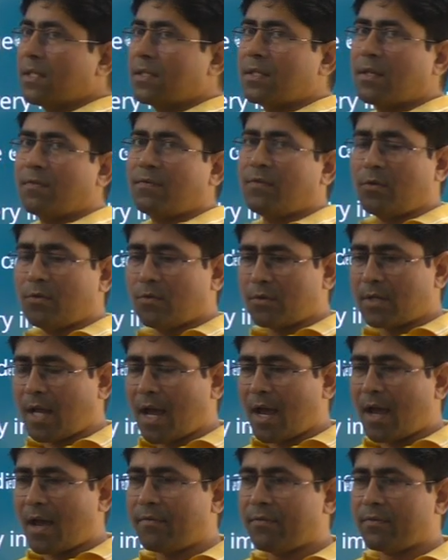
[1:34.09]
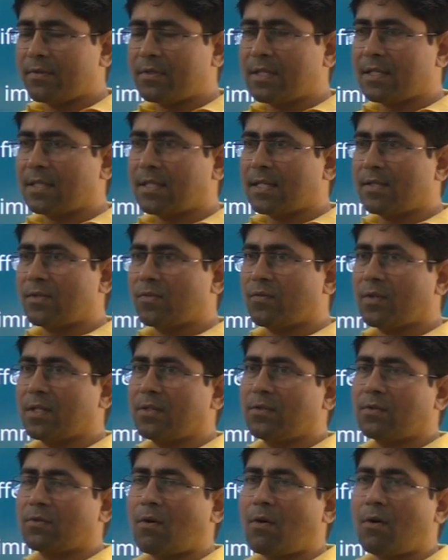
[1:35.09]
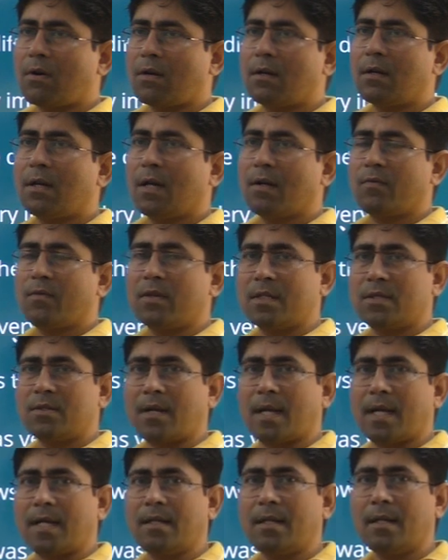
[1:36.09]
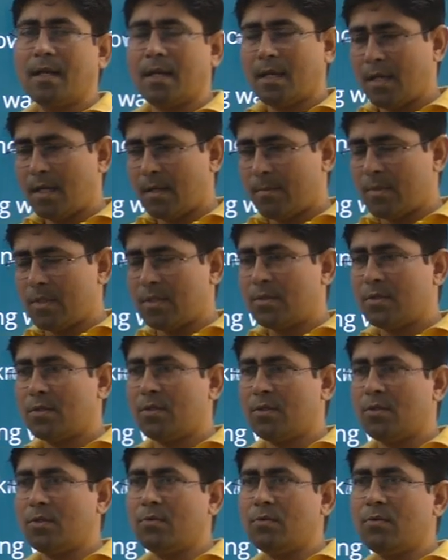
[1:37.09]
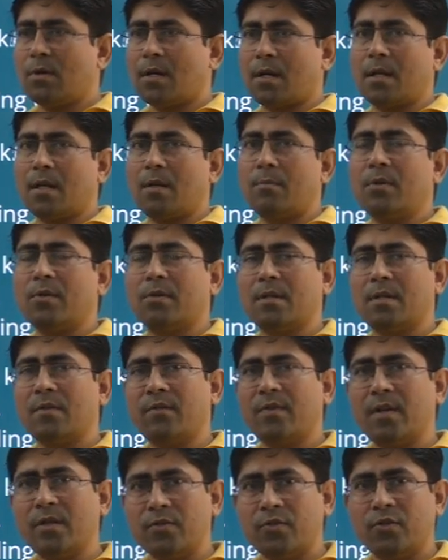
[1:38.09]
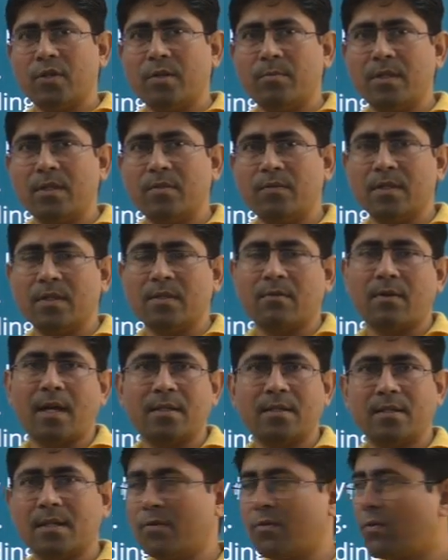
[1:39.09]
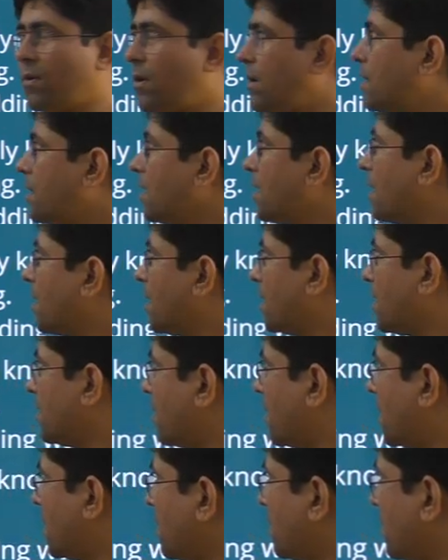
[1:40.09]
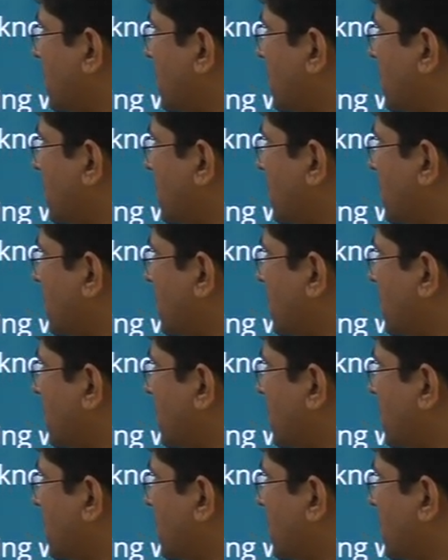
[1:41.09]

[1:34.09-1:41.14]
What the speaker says: Means if you don't have the sense what is wrong and what is right, means you are unable to differentiate between the rights and wrong, you can